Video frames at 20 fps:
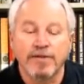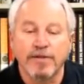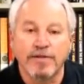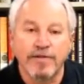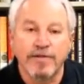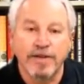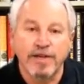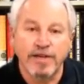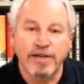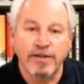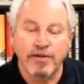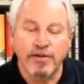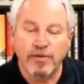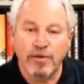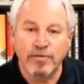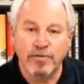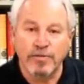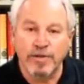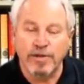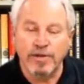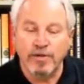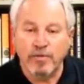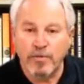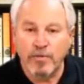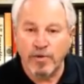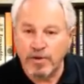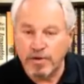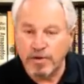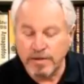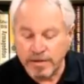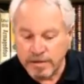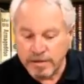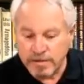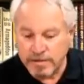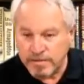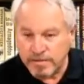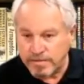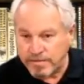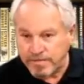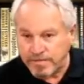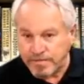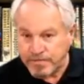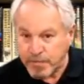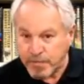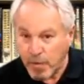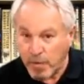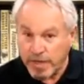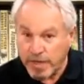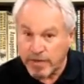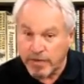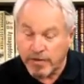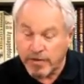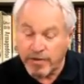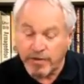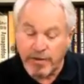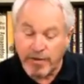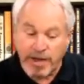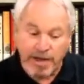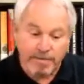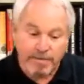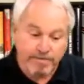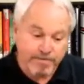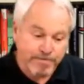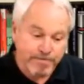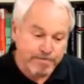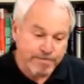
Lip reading: You're living in your own little world while you do that.